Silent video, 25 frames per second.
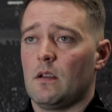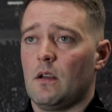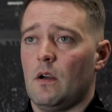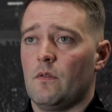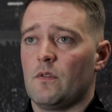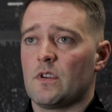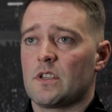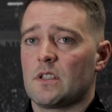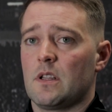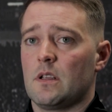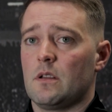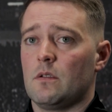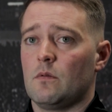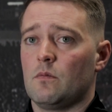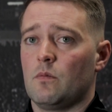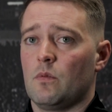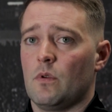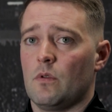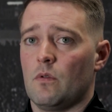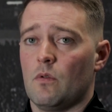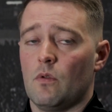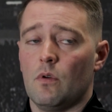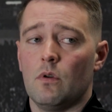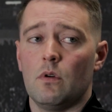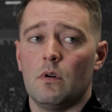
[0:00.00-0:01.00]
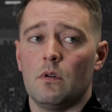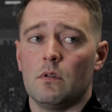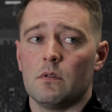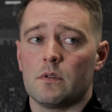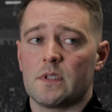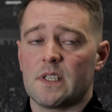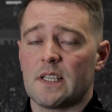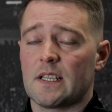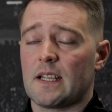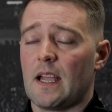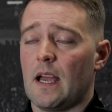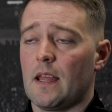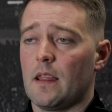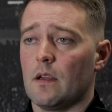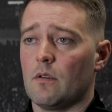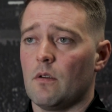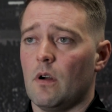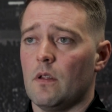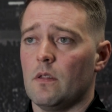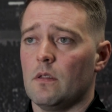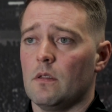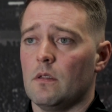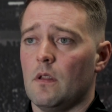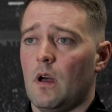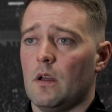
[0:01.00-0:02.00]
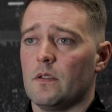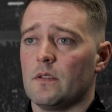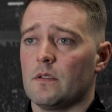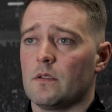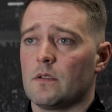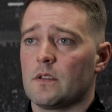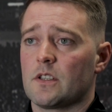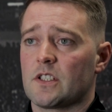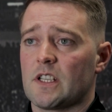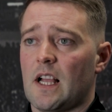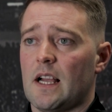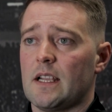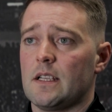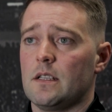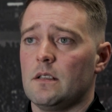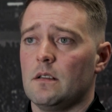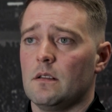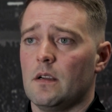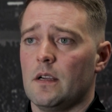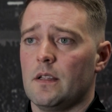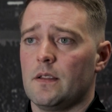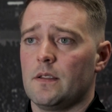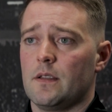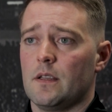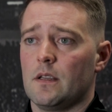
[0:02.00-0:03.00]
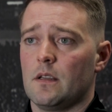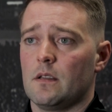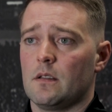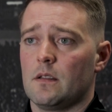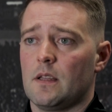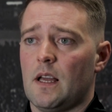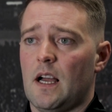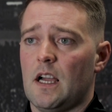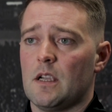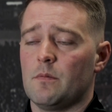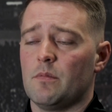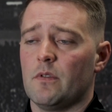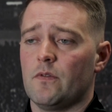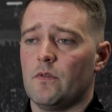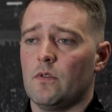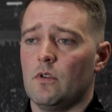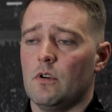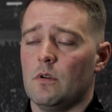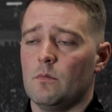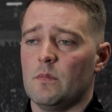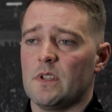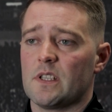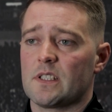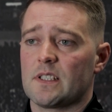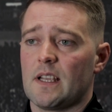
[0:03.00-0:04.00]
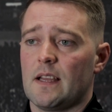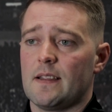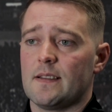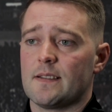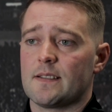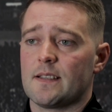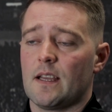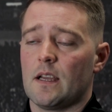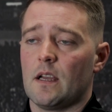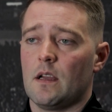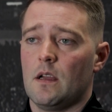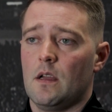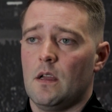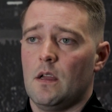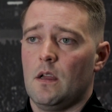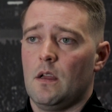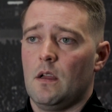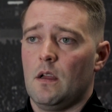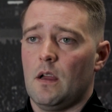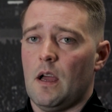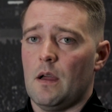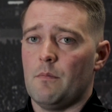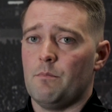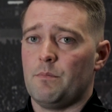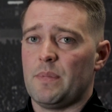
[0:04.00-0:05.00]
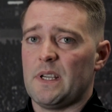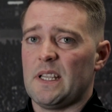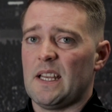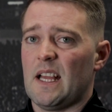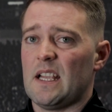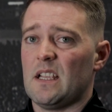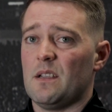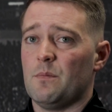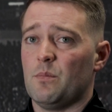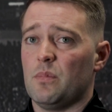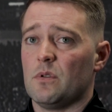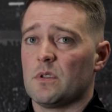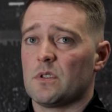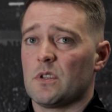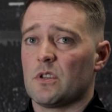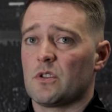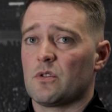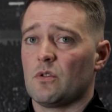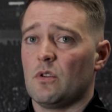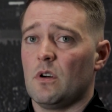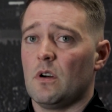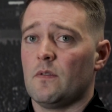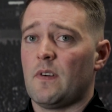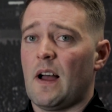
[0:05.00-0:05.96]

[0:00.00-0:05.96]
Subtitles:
Obviously we're all together on site at the High Performance Centre, and being able to sort of